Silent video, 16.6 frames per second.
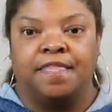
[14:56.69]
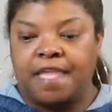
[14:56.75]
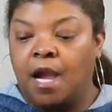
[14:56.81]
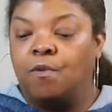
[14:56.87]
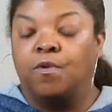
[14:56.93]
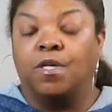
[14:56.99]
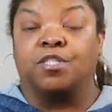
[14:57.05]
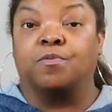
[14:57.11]

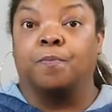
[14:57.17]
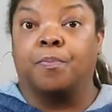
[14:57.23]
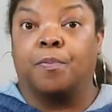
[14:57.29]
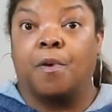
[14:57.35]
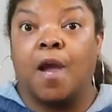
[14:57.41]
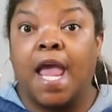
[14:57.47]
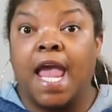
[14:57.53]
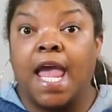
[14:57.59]
There was
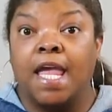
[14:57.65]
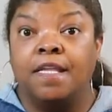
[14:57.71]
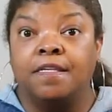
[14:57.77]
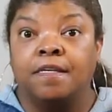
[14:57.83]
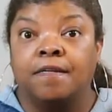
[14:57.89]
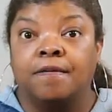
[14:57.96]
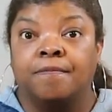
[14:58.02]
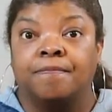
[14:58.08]
bread,
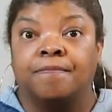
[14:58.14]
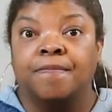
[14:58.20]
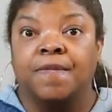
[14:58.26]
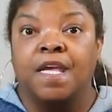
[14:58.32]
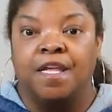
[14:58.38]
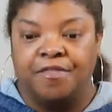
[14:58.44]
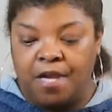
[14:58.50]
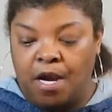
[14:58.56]

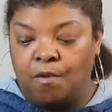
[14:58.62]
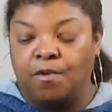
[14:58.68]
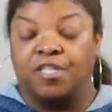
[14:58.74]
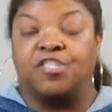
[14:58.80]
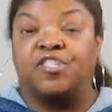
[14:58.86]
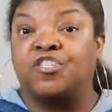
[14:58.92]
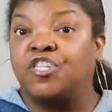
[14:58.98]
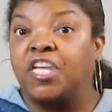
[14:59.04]
there
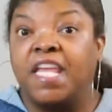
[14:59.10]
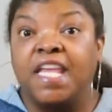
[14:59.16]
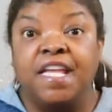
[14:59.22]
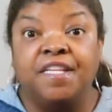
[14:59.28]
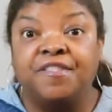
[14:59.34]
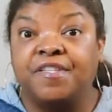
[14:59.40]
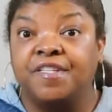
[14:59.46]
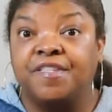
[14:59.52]
was
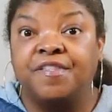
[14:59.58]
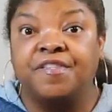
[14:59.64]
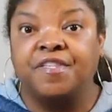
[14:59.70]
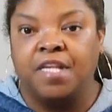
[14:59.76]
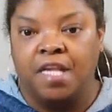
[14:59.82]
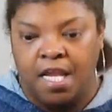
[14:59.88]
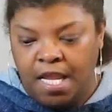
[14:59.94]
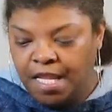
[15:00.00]

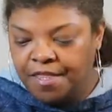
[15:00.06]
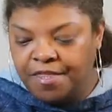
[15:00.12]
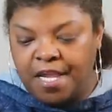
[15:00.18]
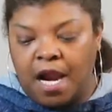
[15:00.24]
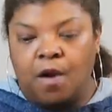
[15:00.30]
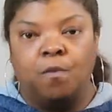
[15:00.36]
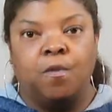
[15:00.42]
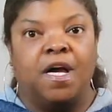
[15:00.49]
cheeses,
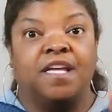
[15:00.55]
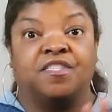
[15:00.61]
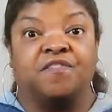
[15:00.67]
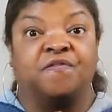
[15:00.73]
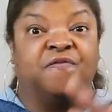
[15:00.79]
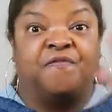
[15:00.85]
there was